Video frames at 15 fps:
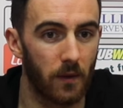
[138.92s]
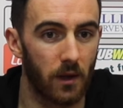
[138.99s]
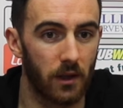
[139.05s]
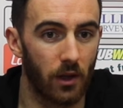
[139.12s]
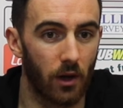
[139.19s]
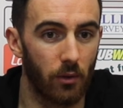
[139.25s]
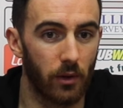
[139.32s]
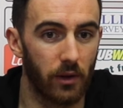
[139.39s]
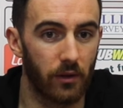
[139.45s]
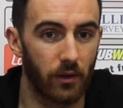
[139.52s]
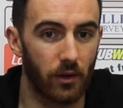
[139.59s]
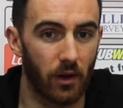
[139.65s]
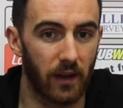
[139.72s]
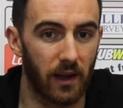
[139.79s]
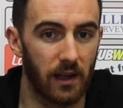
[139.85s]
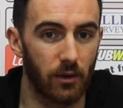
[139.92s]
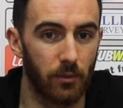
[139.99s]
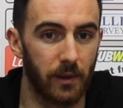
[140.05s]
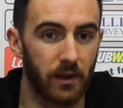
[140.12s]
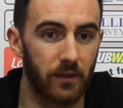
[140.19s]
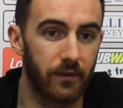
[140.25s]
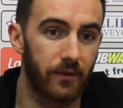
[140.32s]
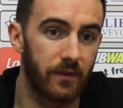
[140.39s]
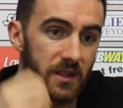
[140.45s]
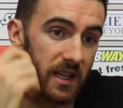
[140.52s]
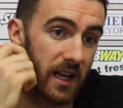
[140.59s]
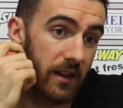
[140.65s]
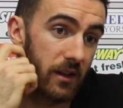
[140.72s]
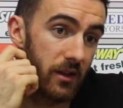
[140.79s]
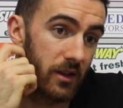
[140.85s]
you know, we've got that little bit of
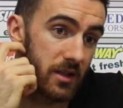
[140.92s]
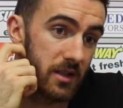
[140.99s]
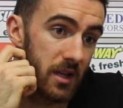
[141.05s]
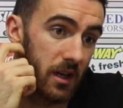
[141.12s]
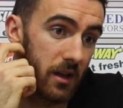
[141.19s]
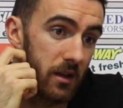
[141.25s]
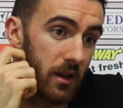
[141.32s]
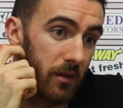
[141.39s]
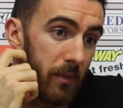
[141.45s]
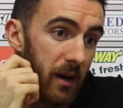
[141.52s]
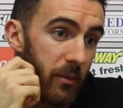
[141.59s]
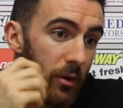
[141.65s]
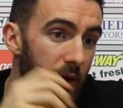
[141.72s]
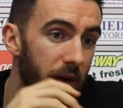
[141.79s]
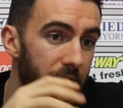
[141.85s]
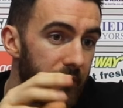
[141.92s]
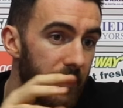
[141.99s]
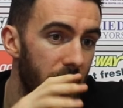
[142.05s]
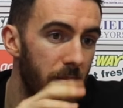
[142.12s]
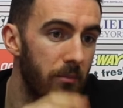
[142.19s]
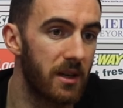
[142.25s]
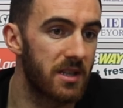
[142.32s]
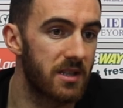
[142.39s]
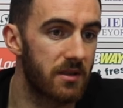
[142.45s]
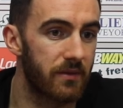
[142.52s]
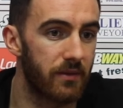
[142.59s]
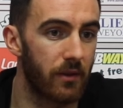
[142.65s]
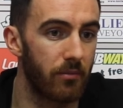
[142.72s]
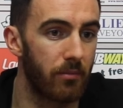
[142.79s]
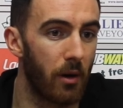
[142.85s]
togetherness that maybe we've missed
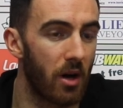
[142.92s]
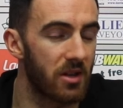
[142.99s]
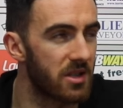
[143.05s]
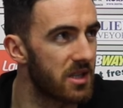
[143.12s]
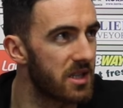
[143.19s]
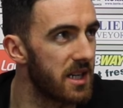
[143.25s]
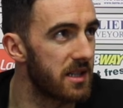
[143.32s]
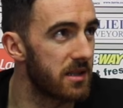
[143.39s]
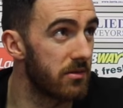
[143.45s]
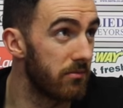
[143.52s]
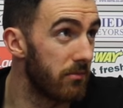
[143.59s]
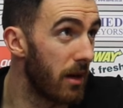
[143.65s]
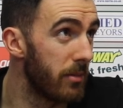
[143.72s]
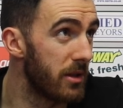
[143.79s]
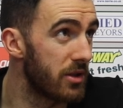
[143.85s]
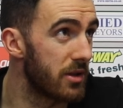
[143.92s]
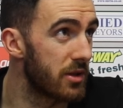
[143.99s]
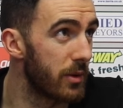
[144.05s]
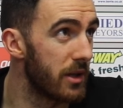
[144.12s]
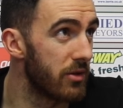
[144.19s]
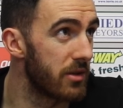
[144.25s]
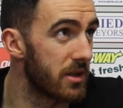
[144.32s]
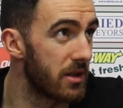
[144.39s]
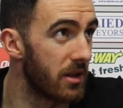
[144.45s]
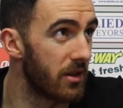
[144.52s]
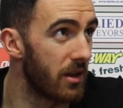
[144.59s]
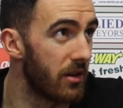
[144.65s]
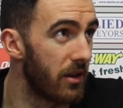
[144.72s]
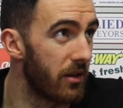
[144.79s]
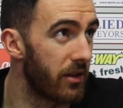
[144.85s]
from parts of the season, maybe due to injuries
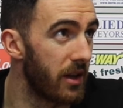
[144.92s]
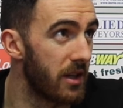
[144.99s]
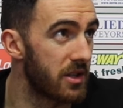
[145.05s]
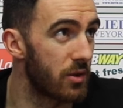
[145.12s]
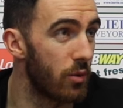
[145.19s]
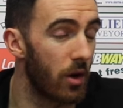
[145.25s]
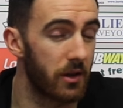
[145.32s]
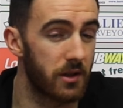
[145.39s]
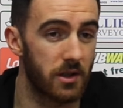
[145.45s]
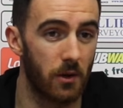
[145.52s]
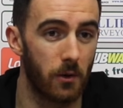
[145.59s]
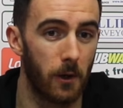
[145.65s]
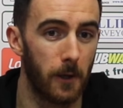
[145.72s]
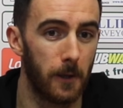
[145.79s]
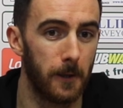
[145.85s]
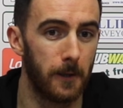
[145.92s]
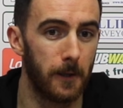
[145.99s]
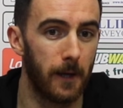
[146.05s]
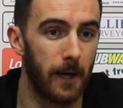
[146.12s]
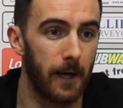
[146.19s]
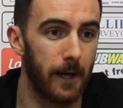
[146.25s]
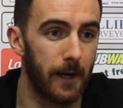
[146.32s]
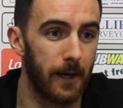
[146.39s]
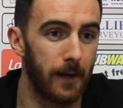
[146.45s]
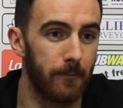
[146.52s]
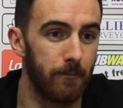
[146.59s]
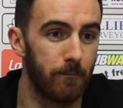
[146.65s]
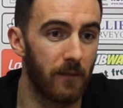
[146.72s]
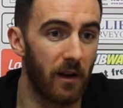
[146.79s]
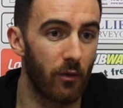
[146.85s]
and a thin squad. So
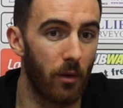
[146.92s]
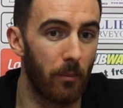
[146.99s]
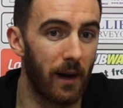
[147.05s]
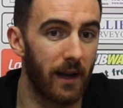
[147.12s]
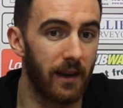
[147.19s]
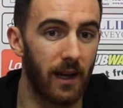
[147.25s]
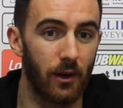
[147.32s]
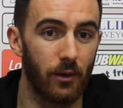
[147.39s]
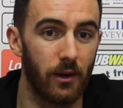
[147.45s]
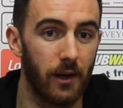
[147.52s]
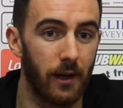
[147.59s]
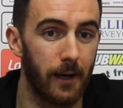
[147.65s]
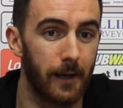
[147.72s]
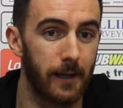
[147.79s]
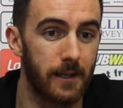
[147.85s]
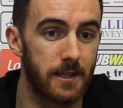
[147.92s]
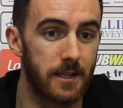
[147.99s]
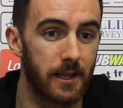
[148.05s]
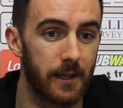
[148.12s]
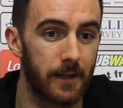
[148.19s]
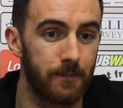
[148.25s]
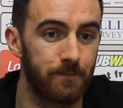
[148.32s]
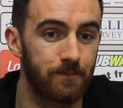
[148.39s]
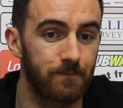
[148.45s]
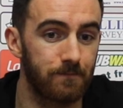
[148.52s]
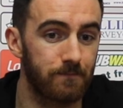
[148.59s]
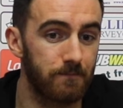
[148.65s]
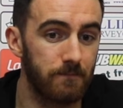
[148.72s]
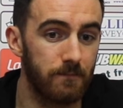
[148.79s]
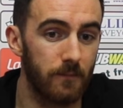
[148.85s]
everyone back now. And
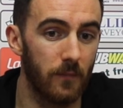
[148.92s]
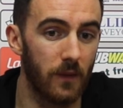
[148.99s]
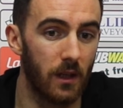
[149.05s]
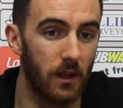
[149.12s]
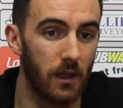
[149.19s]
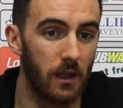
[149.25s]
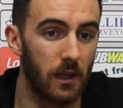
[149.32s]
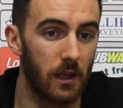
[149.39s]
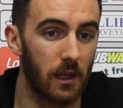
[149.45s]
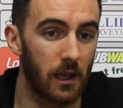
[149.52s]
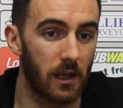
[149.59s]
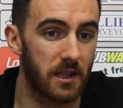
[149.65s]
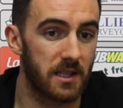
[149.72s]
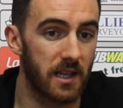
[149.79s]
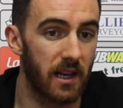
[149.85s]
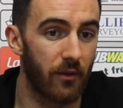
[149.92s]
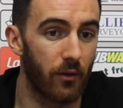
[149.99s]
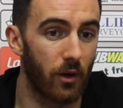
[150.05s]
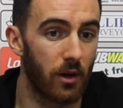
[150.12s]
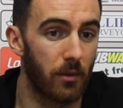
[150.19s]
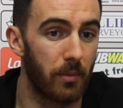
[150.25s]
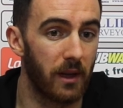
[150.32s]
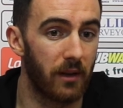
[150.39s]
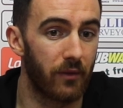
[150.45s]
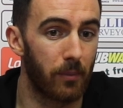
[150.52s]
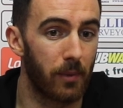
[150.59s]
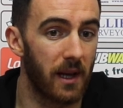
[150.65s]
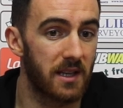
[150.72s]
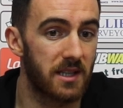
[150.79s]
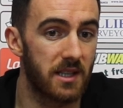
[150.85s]
like I said, everyone competing for
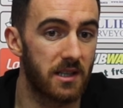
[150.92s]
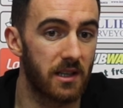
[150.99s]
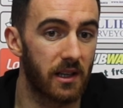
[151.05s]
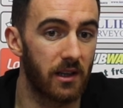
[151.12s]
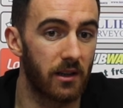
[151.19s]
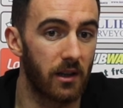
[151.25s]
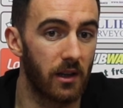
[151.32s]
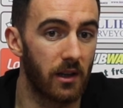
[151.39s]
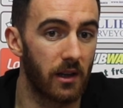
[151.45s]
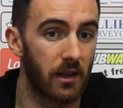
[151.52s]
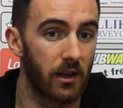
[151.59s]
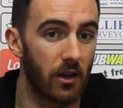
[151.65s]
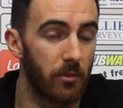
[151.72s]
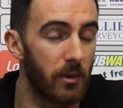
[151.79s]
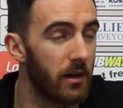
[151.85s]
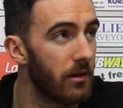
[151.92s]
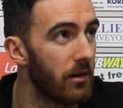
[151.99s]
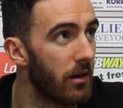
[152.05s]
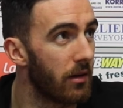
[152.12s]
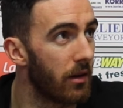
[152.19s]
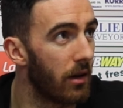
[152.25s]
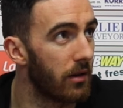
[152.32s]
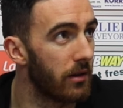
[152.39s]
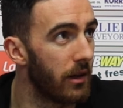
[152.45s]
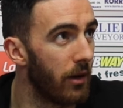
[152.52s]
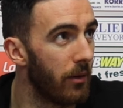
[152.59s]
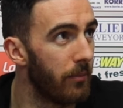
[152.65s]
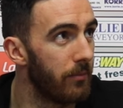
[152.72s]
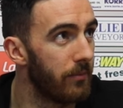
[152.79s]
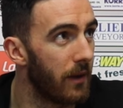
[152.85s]
places. It can only mean
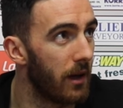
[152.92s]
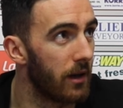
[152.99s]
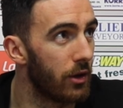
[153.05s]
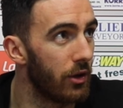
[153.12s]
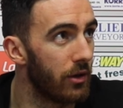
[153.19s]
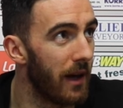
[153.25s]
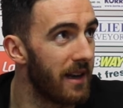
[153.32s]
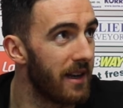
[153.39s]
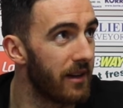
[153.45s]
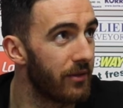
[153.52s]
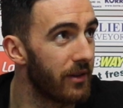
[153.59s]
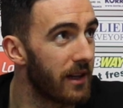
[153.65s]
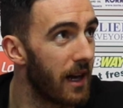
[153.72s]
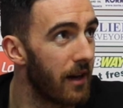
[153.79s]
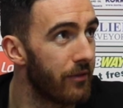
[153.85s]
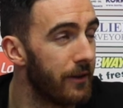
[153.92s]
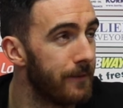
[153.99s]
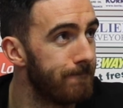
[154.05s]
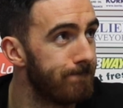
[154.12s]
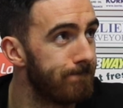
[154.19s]
a good headache for the gaffer.